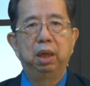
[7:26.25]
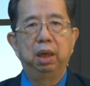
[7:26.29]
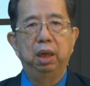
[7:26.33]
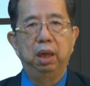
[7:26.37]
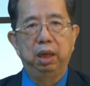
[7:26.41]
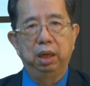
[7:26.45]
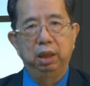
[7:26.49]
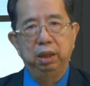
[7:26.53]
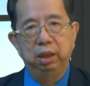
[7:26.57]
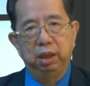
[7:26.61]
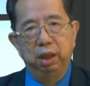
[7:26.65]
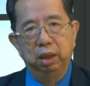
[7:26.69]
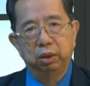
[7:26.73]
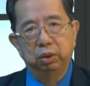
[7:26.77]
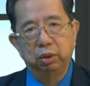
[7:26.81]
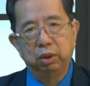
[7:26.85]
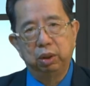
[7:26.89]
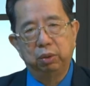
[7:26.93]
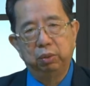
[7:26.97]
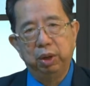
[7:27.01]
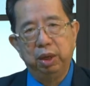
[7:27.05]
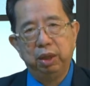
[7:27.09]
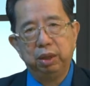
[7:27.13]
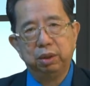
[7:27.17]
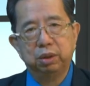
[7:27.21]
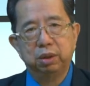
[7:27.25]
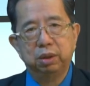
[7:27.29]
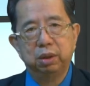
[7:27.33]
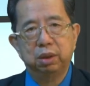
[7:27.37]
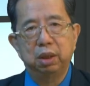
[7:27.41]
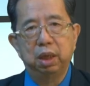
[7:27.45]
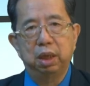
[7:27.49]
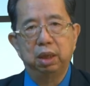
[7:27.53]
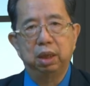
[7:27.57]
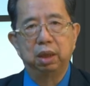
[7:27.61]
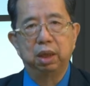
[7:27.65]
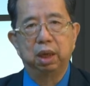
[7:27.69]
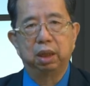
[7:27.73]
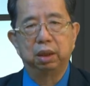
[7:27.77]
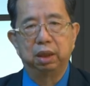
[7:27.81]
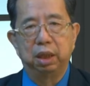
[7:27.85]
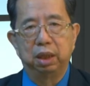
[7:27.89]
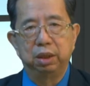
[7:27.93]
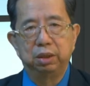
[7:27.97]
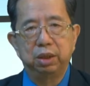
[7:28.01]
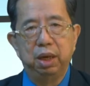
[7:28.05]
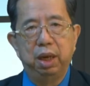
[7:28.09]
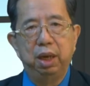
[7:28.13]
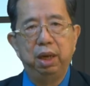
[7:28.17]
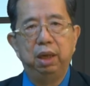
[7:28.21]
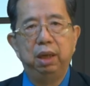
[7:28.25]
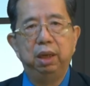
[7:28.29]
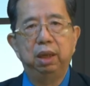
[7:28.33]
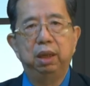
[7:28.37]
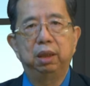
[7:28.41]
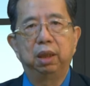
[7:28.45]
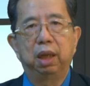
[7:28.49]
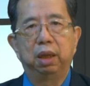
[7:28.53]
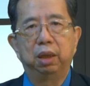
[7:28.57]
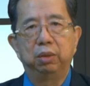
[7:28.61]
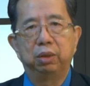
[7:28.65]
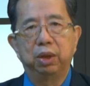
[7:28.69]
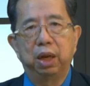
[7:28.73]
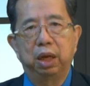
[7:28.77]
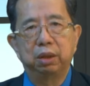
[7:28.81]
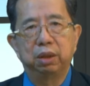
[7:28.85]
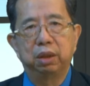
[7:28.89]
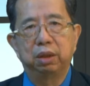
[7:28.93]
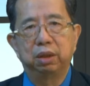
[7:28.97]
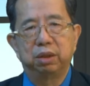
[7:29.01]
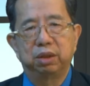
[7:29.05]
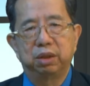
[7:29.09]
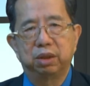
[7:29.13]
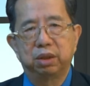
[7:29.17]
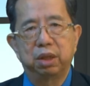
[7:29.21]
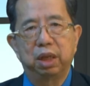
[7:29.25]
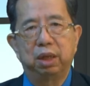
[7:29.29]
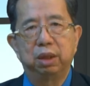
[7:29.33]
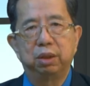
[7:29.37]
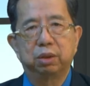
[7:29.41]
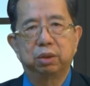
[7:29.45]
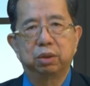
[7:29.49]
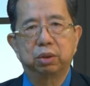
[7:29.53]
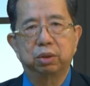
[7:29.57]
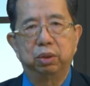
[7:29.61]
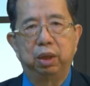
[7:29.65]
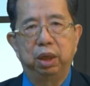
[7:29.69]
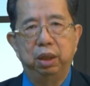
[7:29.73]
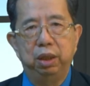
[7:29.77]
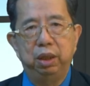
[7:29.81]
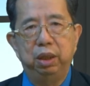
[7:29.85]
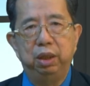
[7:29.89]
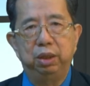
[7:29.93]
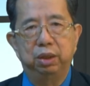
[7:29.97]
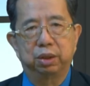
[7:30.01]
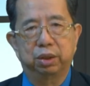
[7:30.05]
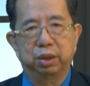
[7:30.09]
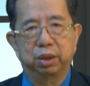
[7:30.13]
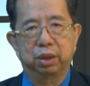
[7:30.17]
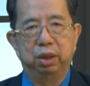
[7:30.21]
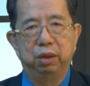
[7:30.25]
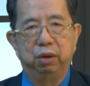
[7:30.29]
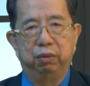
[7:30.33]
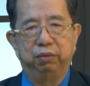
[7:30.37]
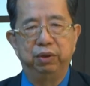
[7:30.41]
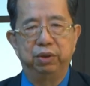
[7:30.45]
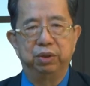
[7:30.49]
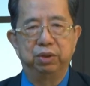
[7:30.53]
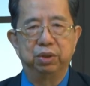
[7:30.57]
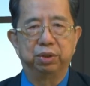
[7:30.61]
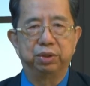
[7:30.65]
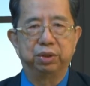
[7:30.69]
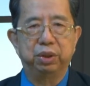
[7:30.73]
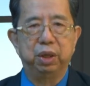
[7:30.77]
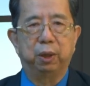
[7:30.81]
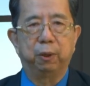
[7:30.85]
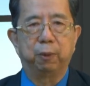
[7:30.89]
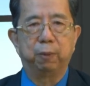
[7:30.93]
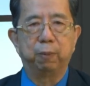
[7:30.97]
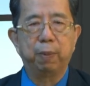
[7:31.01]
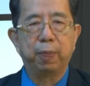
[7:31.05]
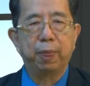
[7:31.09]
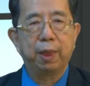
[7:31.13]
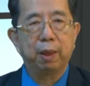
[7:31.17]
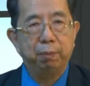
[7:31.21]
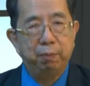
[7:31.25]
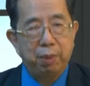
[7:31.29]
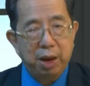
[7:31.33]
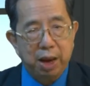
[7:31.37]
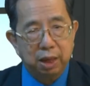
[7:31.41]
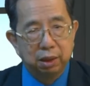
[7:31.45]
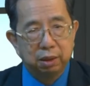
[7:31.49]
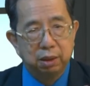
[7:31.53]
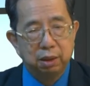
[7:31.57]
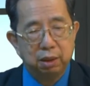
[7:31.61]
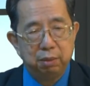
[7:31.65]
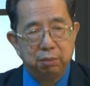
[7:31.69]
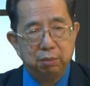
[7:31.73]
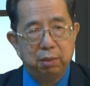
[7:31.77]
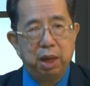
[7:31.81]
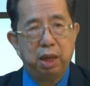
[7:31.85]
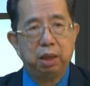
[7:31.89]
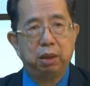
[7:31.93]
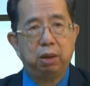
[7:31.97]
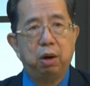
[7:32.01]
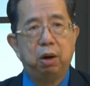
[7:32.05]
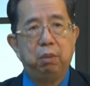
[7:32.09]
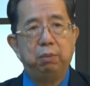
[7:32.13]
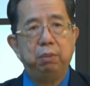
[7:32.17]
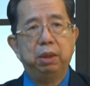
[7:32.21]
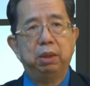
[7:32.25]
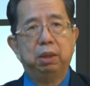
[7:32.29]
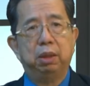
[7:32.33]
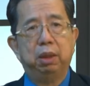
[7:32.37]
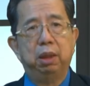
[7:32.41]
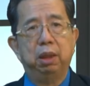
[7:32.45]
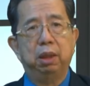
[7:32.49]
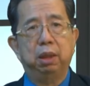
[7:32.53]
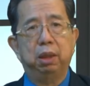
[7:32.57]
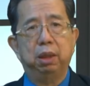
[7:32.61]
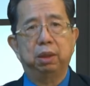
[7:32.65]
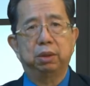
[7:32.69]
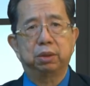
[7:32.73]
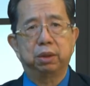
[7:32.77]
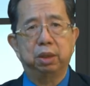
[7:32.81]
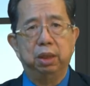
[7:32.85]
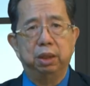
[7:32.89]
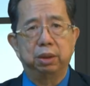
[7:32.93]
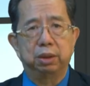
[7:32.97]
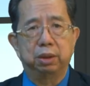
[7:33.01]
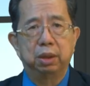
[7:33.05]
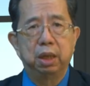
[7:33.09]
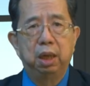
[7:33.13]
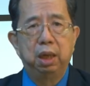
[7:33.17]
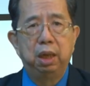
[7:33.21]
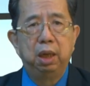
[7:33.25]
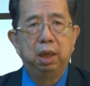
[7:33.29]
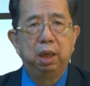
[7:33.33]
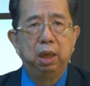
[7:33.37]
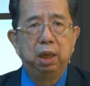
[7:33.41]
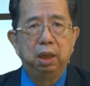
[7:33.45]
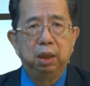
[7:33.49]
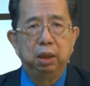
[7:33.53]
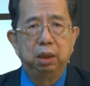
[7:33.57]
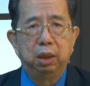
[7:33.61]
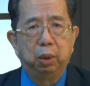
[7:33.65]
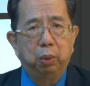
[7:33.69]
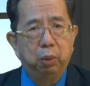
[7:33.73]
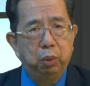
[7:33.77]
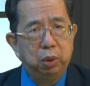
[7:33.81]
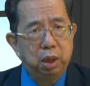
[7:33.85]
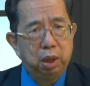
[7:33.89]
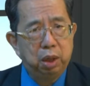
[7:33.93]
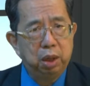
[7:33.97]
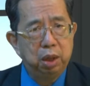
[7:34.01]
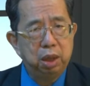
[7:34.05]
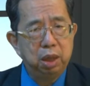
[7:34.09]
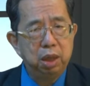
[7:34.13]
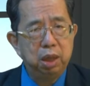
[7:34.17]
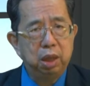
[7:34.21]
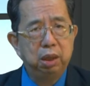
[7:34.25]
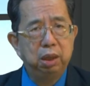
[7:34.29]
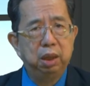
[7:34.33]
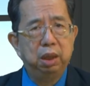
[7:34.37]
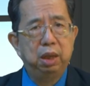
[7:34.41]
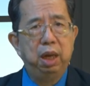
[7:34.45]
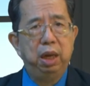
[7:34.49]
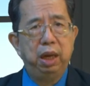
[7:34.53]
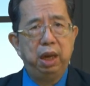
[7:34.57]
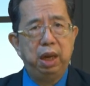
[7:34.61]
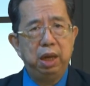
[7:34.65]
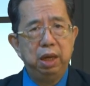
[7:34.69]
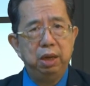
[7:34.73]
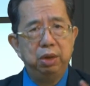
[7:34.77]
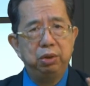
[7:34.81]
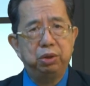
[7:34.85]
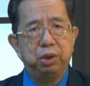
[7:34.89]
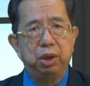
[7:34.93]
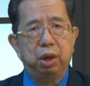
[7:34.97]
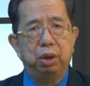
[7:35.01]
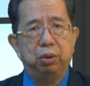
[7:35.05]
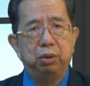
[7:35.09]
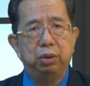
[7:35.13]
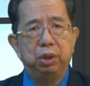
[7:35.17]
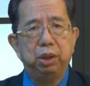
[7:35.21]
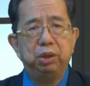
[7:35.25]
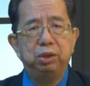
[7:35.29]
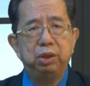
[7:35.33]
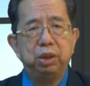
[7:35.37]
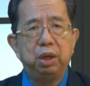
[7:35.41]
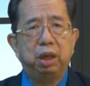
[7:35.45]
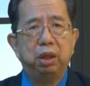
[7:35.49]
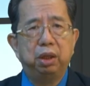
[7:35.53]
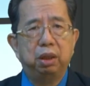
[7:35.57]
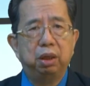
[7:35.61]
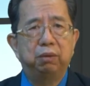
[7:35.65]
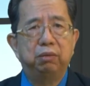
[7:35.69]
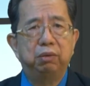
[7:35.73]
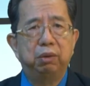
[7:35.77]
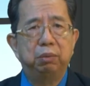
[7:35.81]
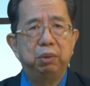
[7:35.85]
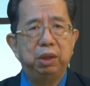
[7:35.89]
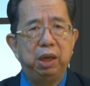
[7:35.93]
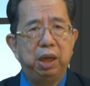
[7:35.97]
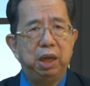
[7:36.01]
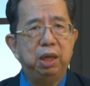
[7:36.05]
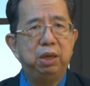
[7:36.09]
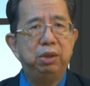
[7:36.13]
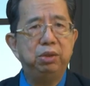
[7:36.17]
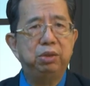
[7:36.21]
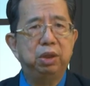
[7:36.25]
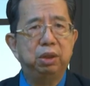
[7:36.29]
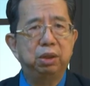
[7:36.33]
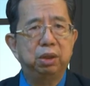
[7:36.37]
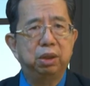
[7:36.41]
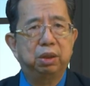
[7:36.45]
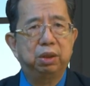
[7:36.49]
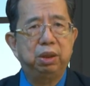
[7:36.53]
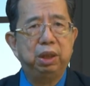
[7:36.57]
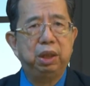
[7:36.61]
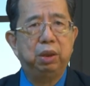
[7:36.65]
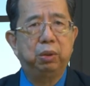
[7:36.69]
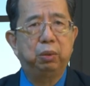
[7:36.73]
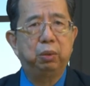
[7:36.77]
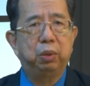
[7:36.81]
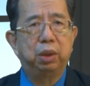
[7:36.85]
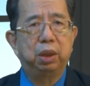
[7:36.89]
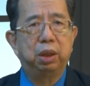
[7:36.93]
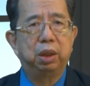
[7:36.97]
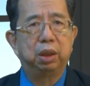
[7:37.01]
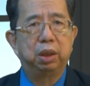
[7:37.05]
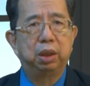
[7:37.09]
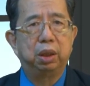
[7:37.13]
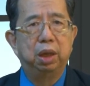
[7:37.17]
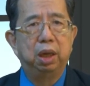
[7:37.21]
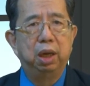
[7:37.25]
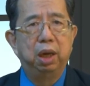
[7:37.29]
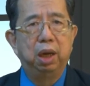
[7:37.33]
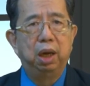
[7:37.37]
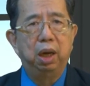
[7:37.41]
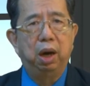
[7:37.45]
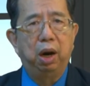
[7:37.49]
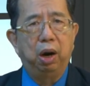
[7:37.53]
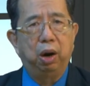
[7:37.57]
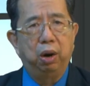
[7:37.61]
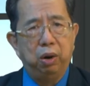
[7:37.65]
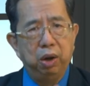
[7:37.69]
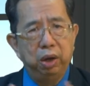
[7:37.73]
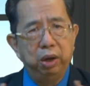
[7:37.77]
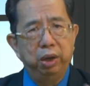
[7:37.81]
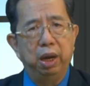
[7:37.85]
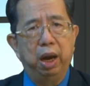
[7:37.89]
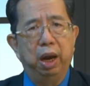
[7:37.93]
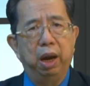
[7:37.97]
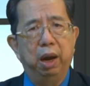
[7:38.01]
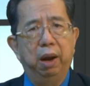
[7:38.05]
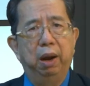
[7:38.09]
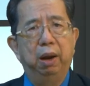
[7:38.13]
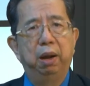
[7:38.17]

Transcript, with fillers: India to the west, uh, they say, the United States to the east, the official said. But my comment here is this. The word Asia originated from the ancient Greek word aoia,